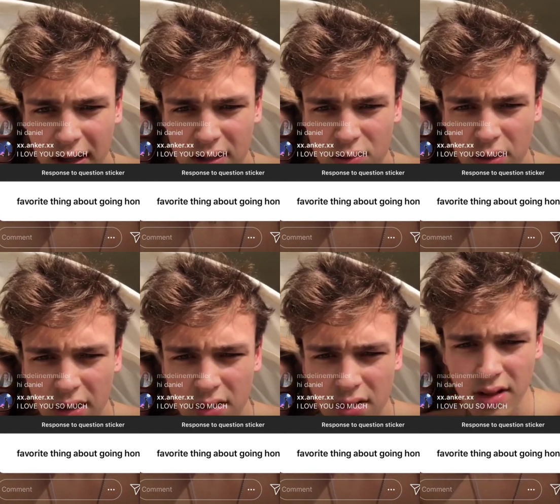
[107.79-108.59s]
asks,
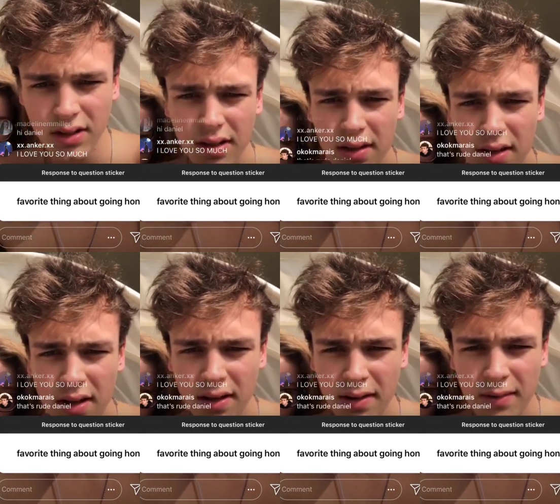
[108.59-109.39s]
why are you so ugly?
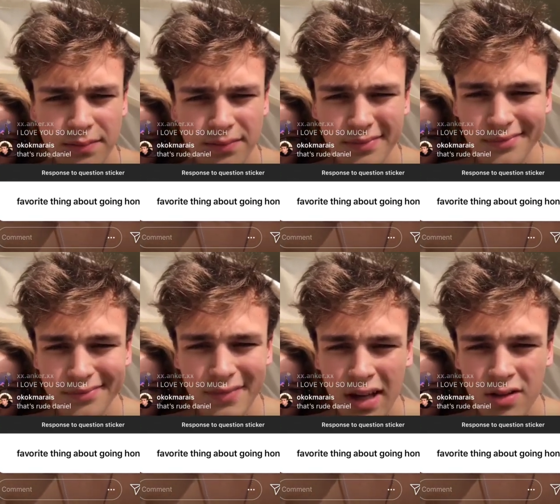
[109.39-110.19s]
I
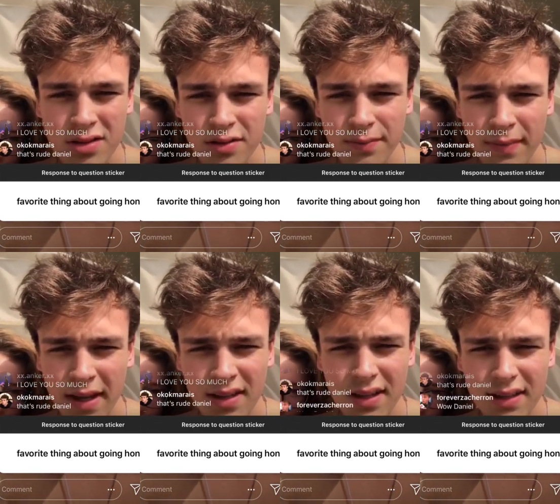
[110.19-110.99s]
was just
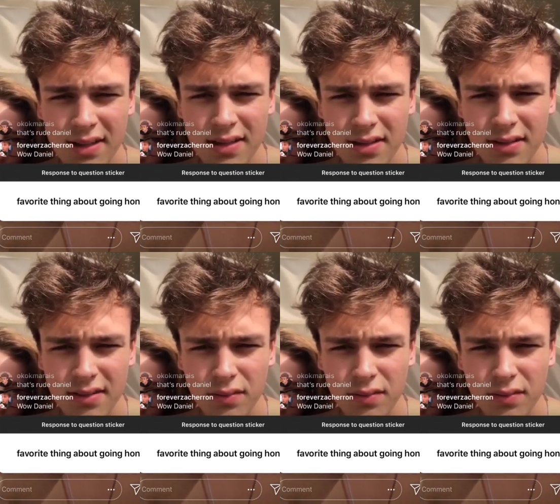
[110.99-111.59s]
made like this.